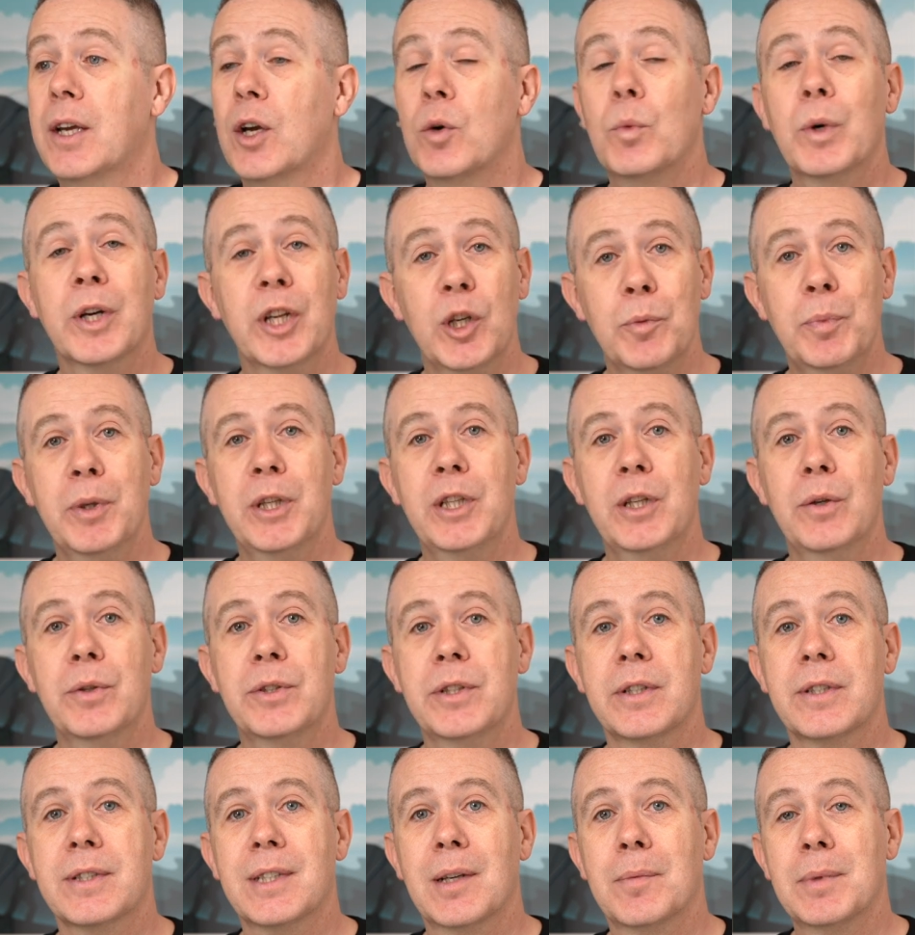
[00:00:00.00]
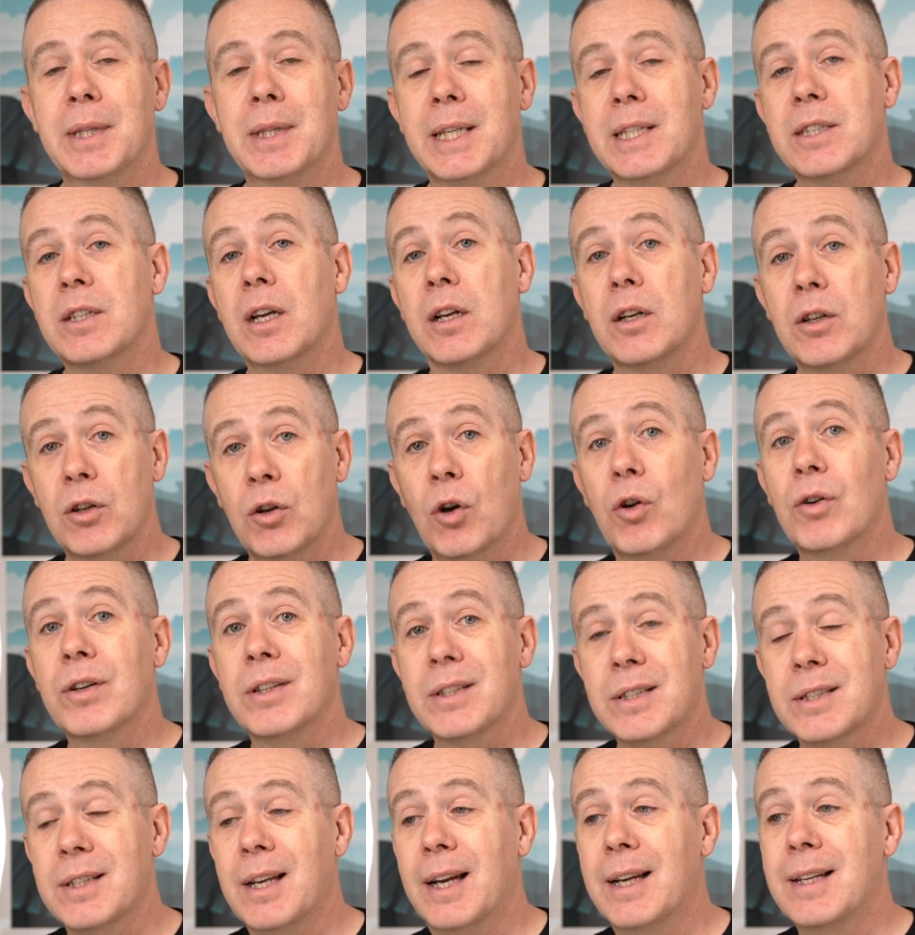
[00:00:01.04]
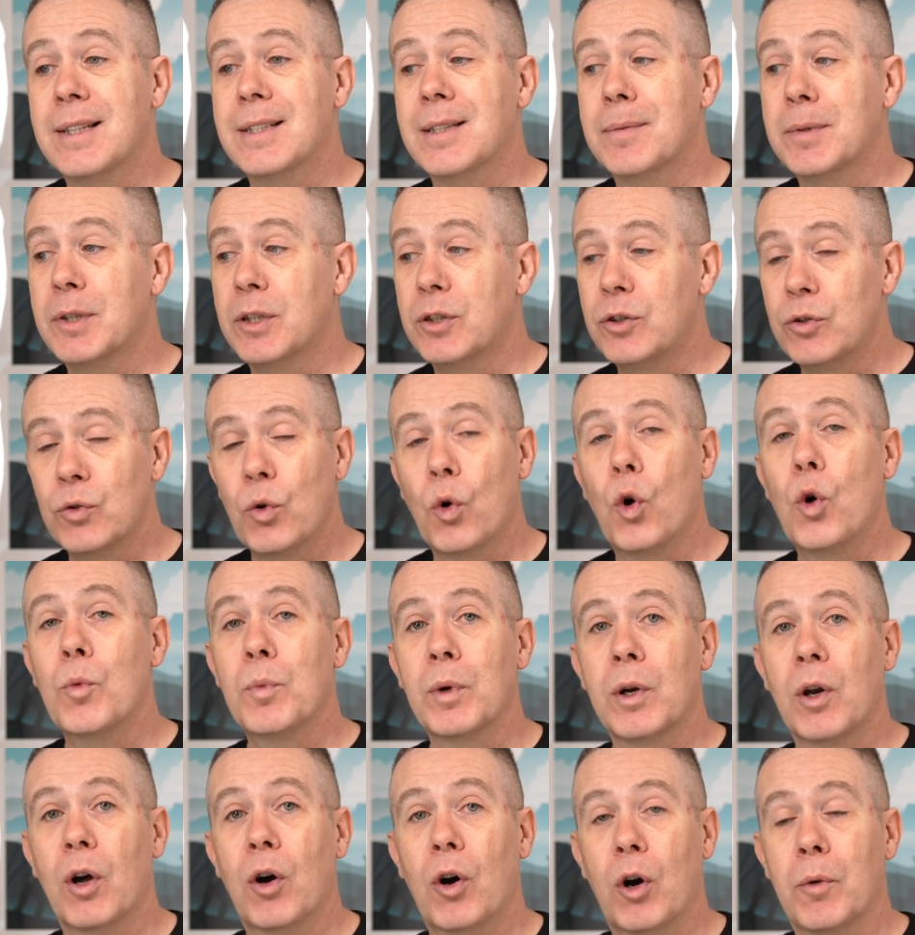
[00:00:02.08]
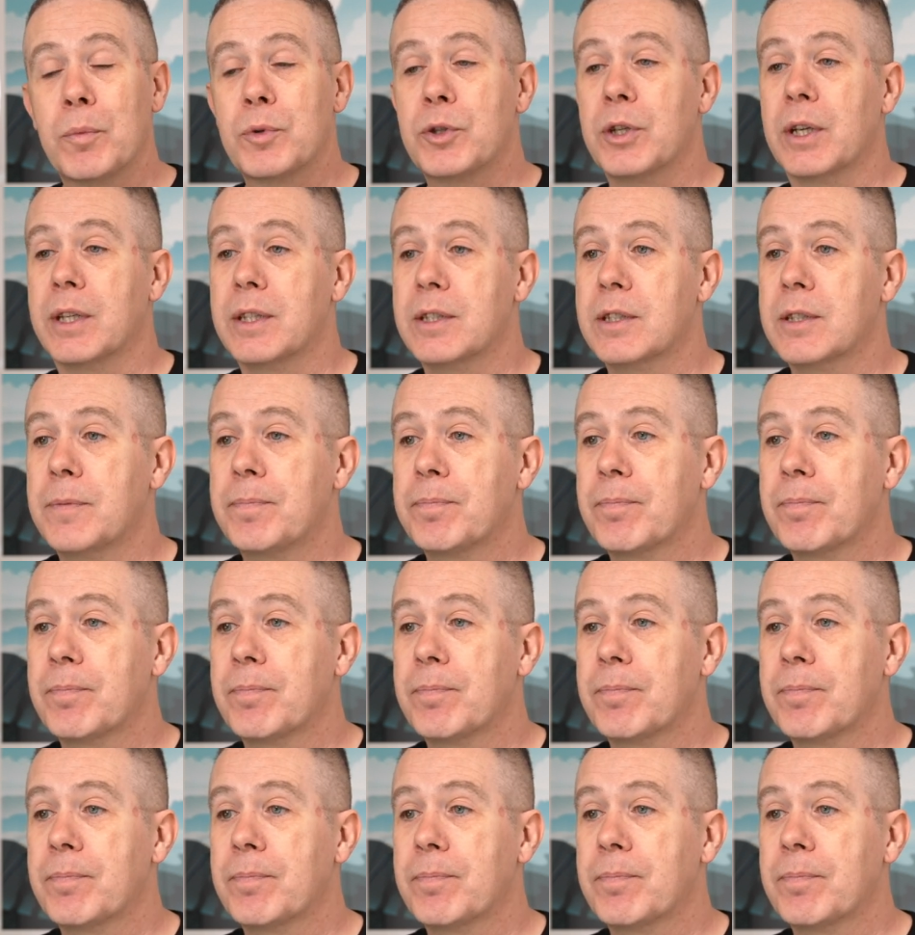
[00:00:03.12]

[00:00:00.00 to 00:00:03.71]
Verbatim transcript: We're going to be using some of these alongside some of the normal options.